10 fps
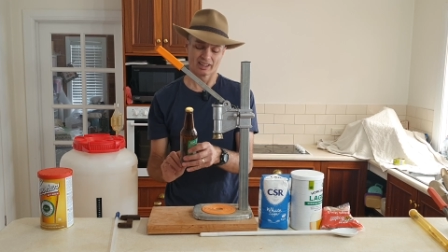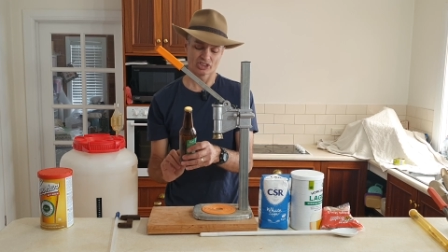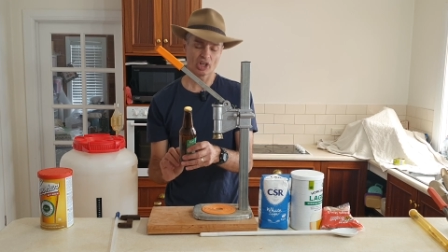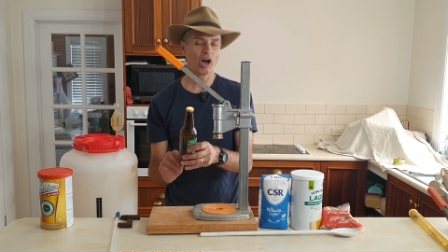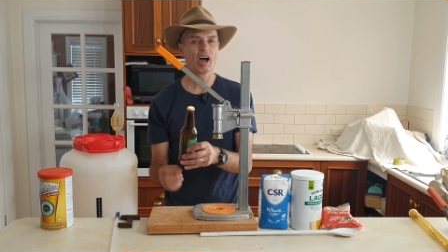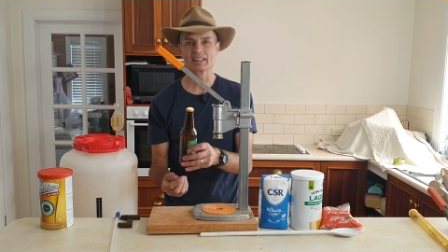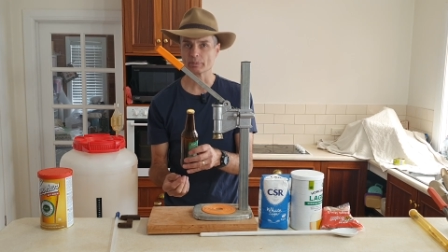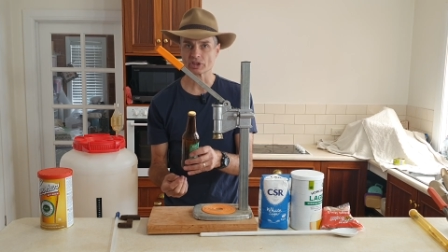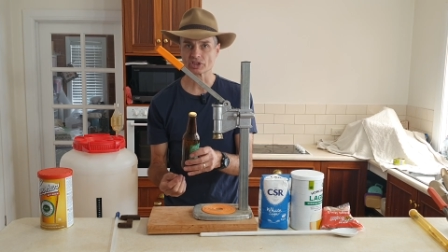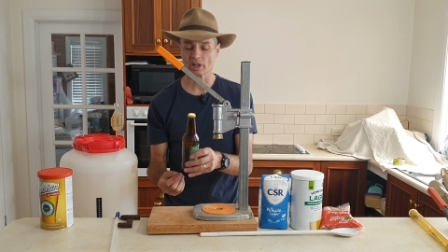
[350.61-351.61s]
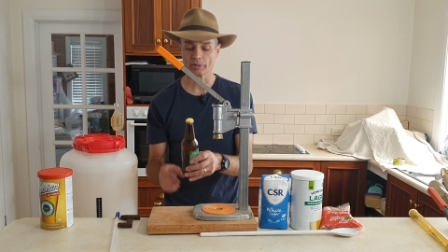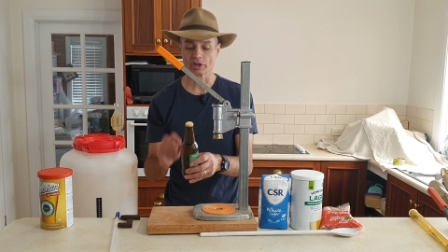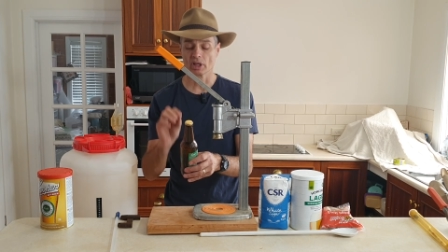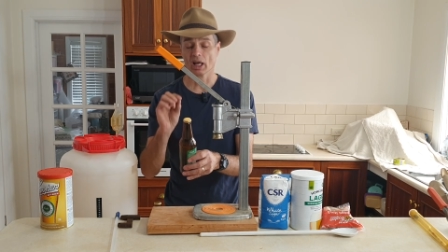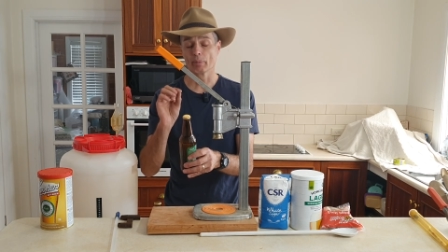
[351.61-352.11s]
tiny bit of
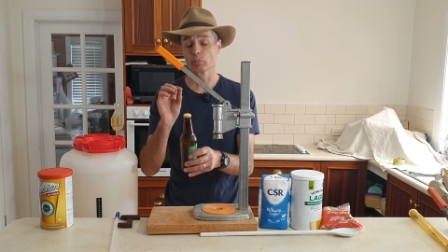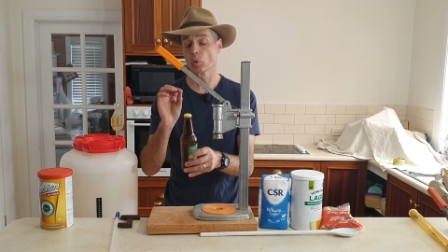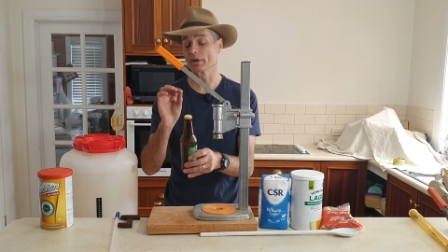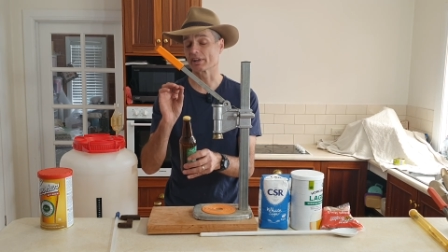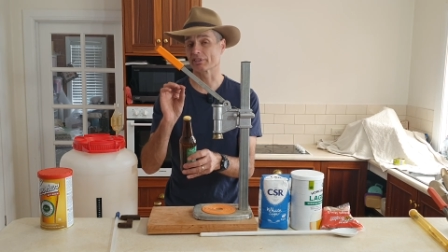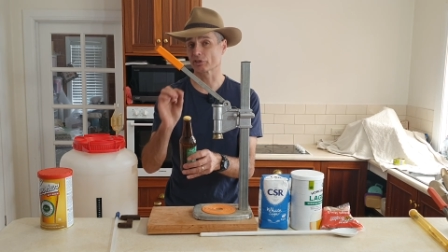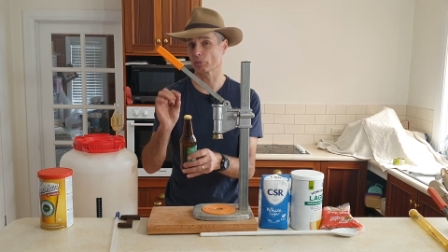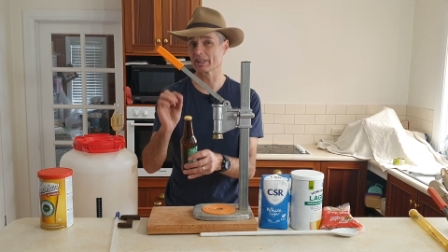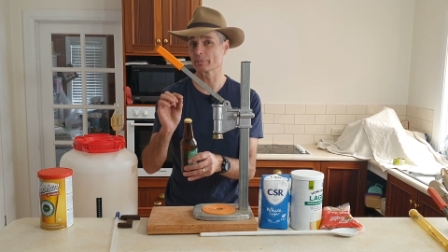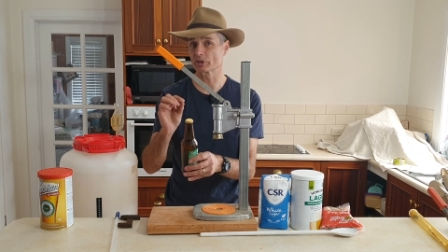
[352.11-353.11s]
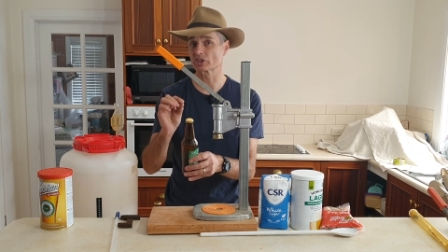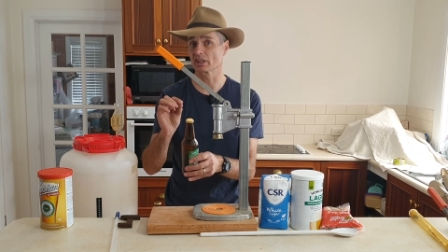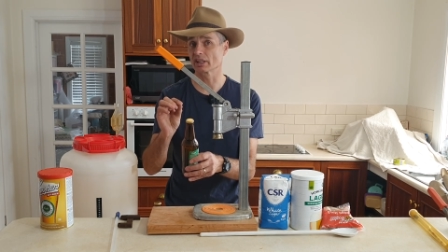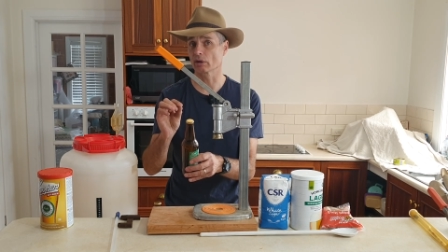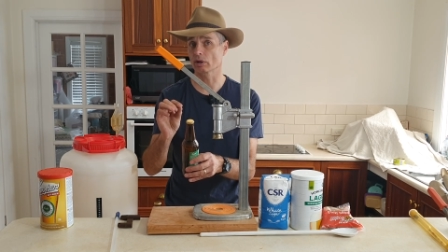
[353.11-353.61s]
sediment,
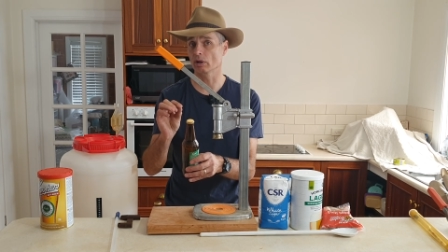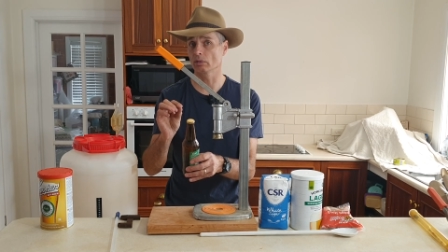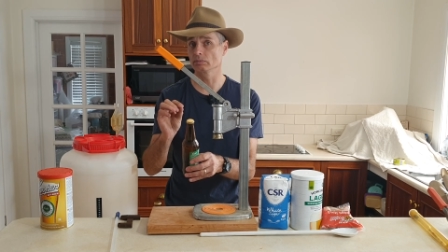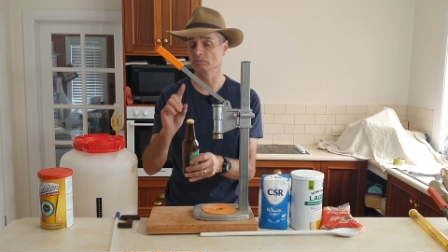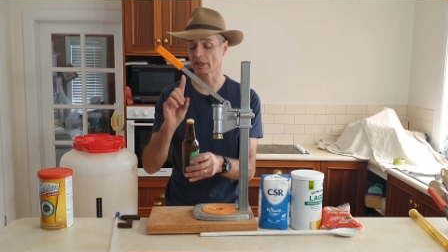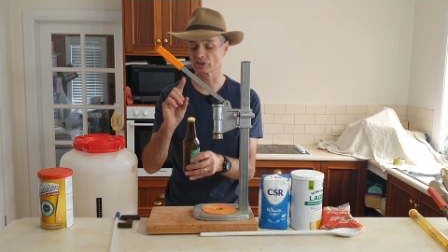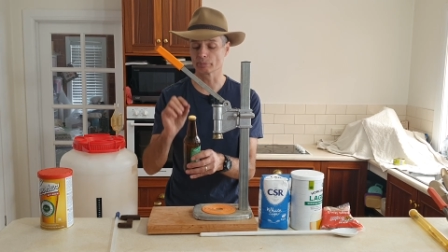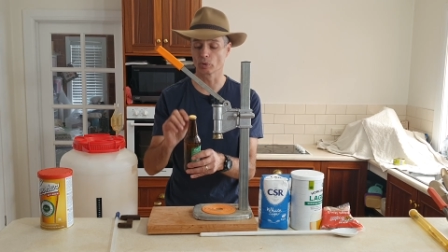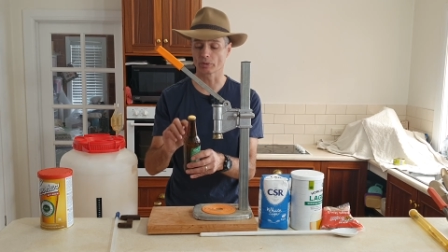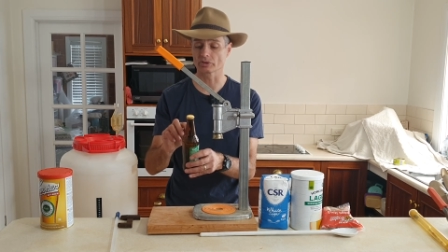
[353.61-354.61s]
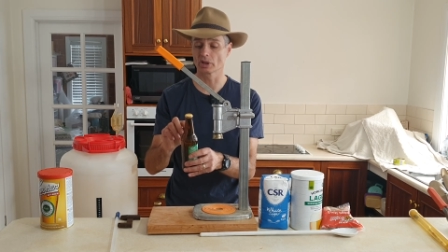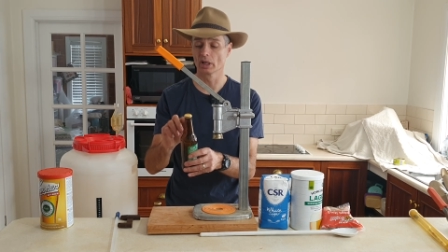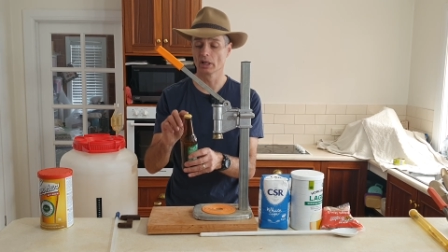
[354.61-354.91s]
0.3% alcohol, that's important,